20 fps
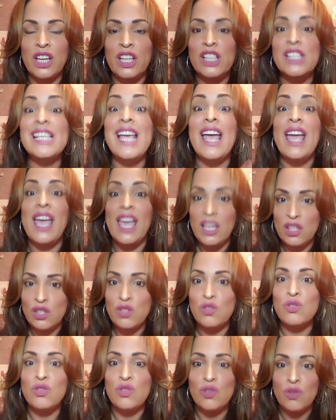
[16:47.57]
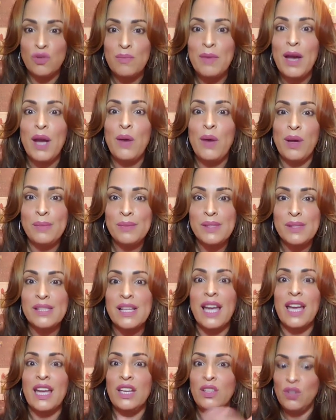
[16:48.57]
it takes you to my
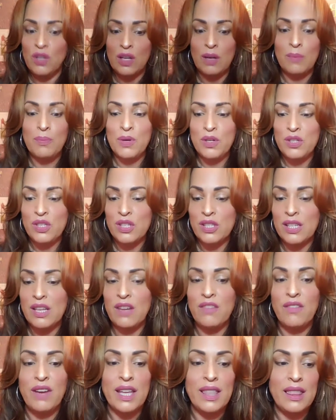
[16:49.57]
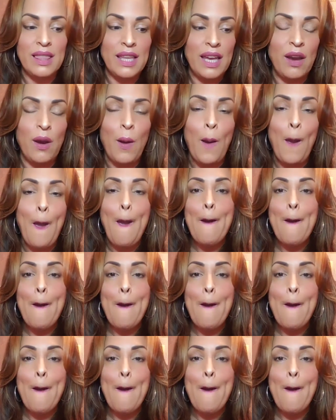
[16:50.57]
website and you can purchase it right there.